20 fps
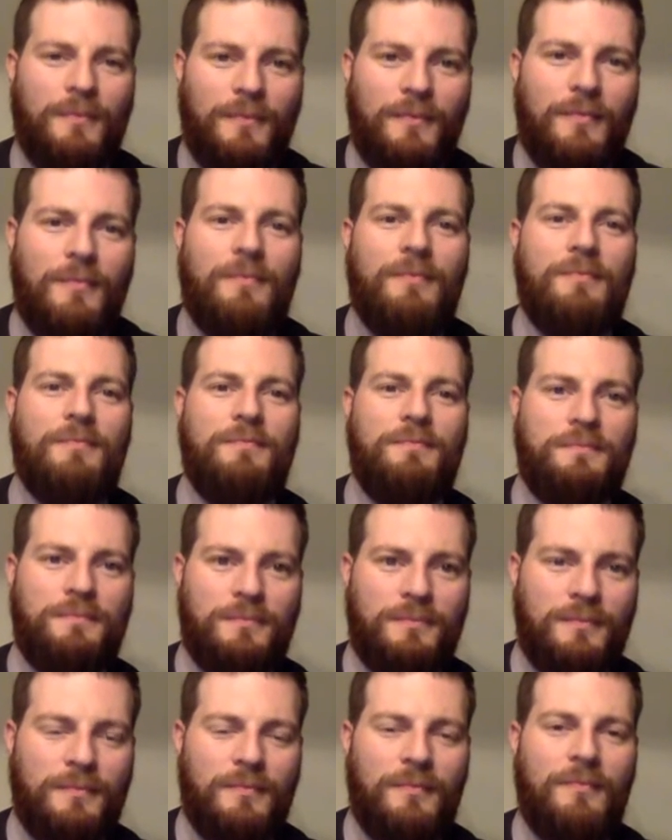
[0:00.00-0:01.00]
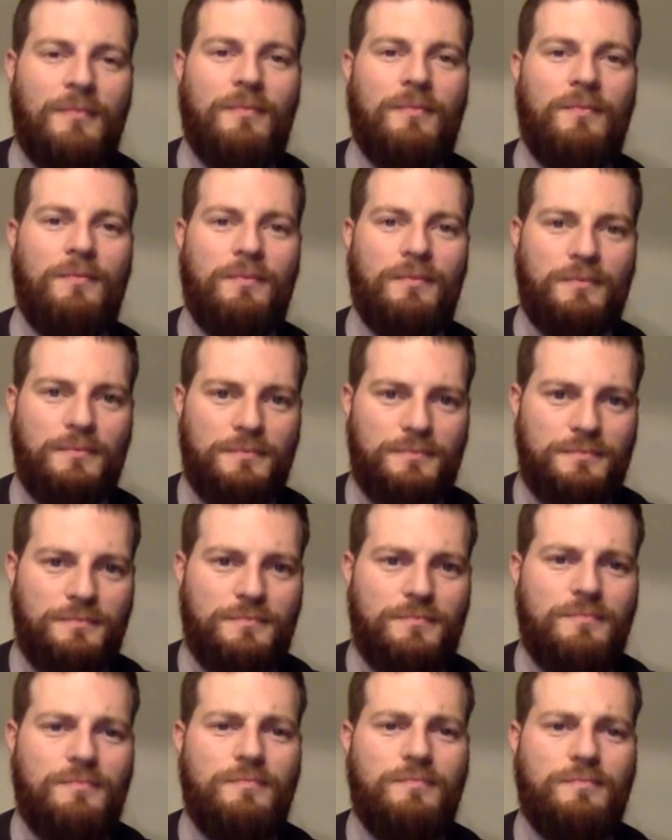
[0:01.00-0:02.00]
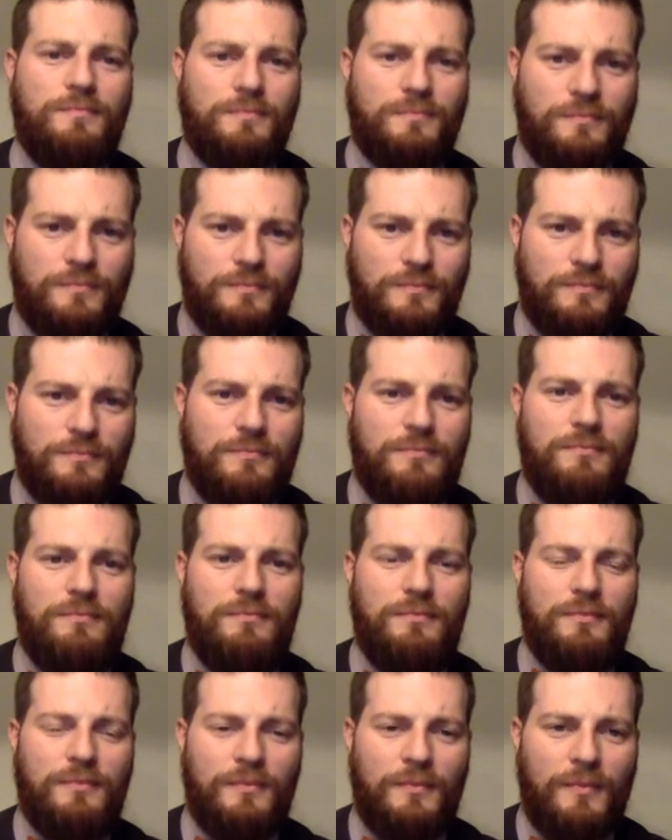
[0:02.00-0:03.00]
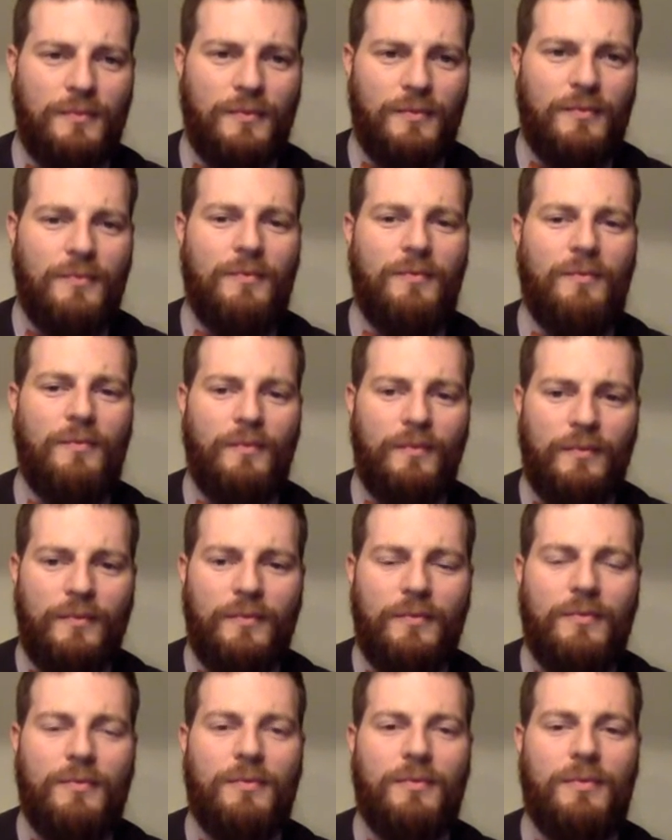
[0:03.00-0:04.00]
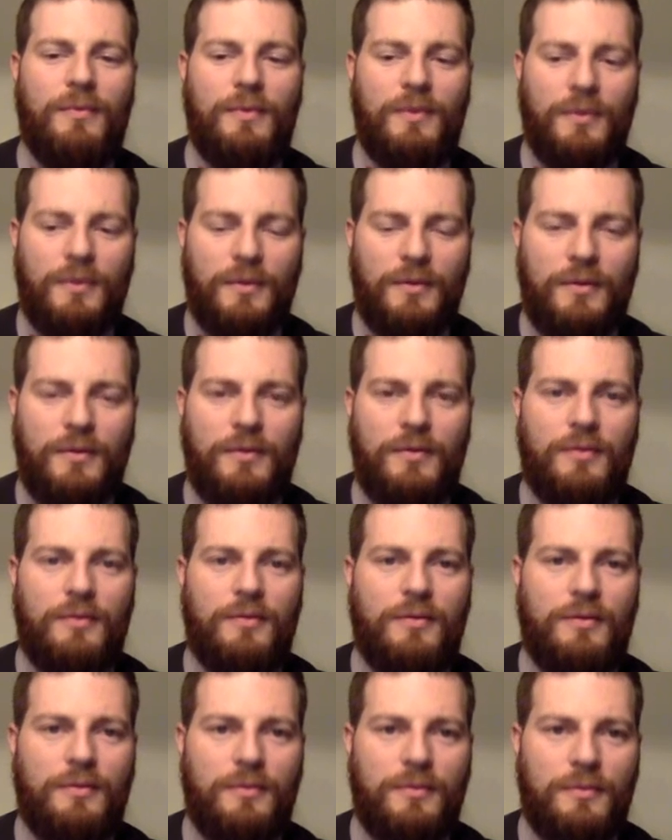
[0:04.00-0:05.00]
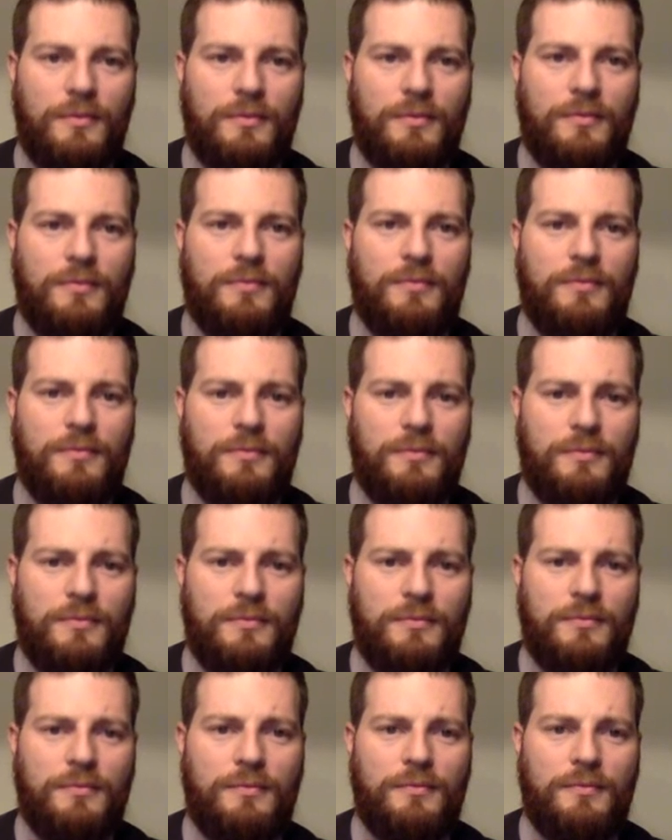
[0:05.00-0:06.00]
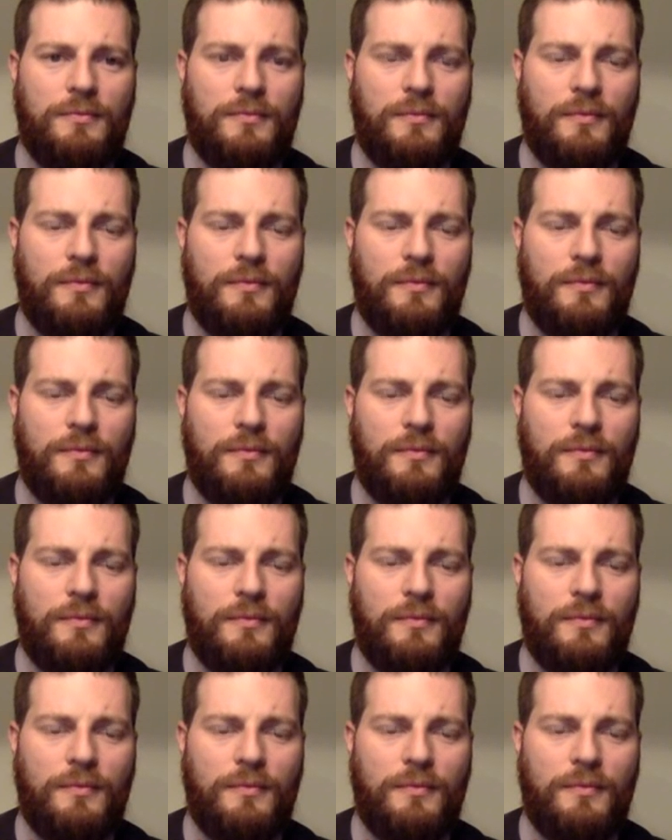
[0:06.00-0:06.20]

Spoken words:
No words are spoken by the person on screen.